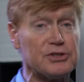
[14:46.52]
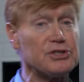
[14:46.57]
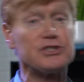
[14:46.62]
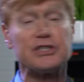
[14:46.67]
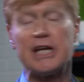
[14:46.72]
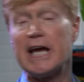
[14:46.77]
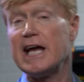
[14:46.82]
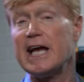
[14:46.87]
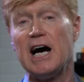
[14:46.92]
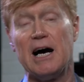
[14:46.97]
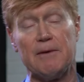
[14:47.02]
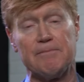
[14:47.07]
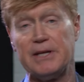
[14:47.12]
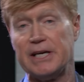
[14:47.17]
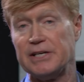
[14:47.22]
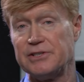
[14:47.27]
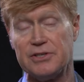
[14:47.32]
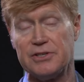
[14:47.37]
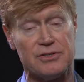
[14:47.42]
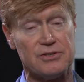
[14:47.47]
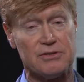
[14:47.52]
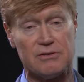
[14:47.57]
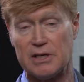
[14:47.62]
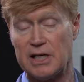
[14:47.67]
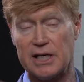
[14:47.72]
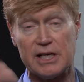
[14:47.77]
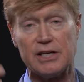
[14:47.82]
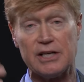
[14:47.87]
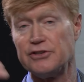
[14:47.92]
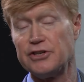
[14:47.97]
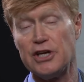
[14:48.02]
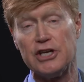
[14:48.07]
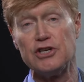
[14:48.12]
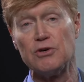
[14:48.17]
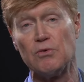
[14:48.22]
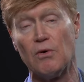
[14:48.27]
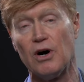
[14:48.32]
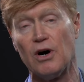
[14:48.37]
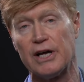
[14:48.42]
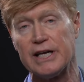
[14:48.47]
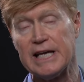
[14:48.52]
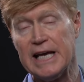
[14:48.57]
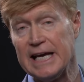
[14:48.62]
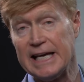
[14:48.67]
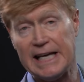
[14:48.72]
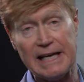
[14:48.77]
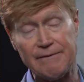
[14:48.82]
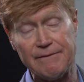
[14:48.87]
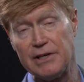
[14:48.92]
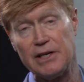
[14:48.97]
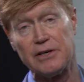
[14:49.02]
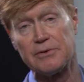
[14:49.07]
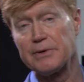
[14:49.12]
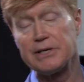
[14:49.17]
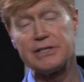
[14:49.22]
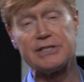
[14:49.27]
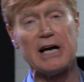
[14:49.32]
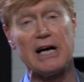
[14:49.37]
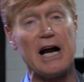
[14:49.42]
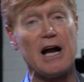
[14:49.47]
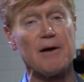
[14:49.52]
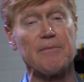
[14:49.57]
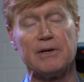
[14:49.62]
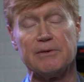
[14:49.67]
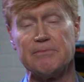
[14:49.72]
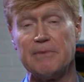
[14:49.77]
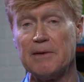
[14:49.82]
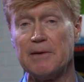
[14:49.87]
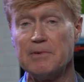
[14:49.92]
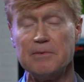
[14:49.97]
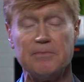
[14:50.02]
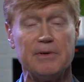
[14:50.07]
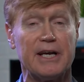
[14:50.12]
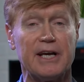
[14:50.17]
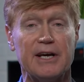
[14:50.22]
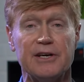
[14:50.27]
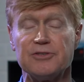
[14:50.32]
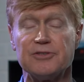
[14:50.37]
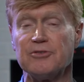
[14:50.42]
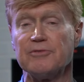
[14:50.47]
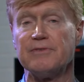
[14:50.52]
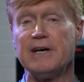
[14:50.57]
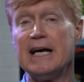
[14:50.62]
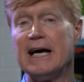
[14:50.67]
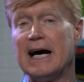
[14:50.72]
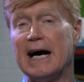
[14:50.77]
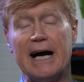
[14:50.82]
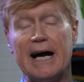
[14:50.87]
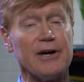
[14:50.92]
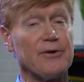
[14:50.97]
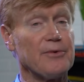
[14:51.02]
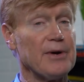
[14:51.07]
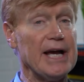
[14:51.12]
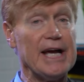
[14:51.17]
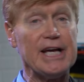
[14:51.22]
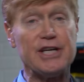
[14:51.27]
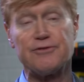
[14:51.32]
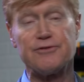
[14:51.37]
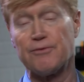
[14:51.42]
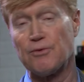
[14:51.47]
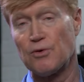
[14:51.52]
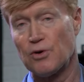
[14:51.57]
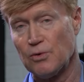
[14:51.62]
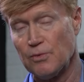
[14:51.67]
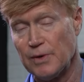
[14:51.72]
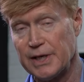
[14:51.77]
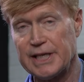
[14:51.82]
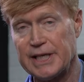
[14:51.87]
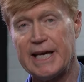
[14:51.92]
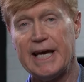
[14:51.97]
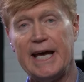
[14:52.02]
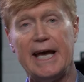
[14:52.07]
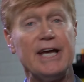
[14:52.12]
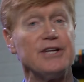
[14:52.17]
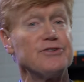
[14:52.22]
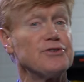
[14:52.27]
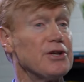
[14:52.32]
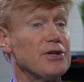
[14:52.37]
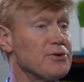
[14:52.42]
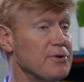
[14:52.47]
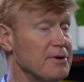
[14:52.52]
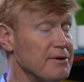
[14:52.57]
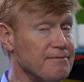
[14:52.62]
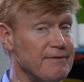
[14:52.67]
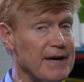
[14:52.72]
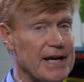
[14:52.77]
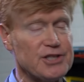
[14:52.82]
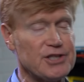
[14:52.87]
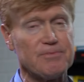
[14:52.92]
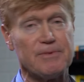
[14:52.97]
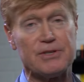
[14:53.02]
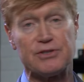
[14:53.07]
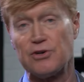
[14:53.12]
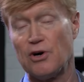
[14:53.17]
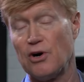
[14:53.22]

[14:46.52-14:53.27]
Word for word: stay up. They just continue on, even in retirement, maybe because of IRAs, 401ks, other investments.